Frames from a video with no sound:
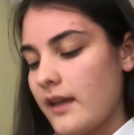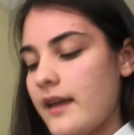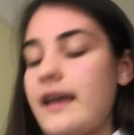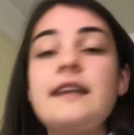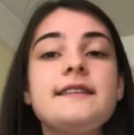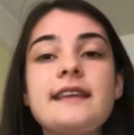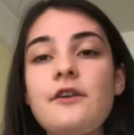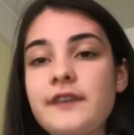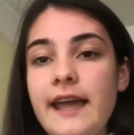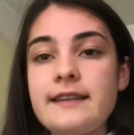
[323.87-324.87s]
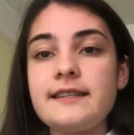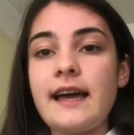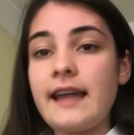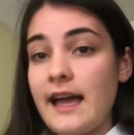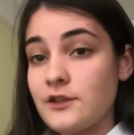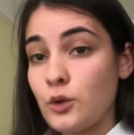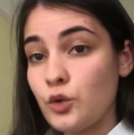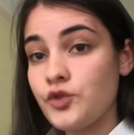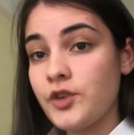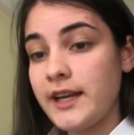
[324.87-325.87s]
It is self-catered and has
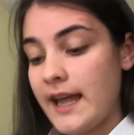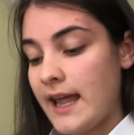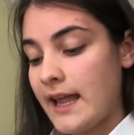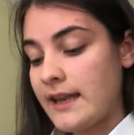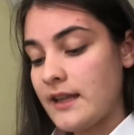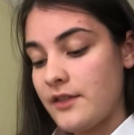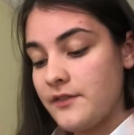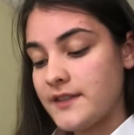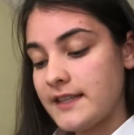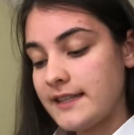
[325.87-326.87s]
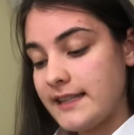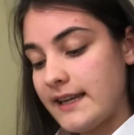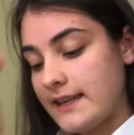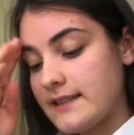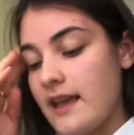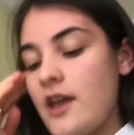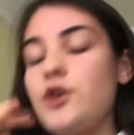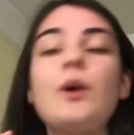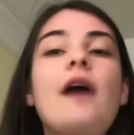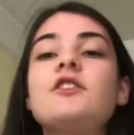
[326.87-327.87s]
laundry in the facilities.
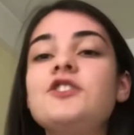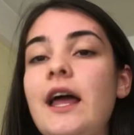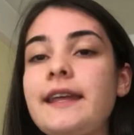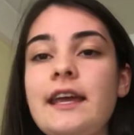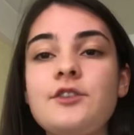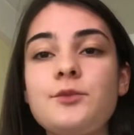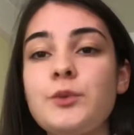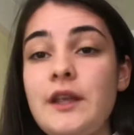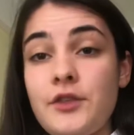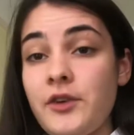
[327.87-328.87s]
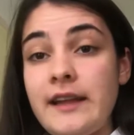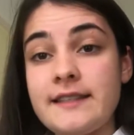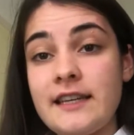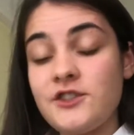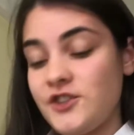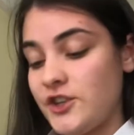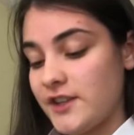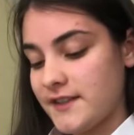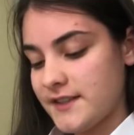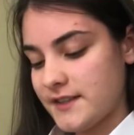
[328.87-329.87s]
You have a shared kitchen between 3 and 6
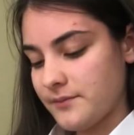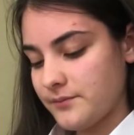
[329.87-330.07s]
students.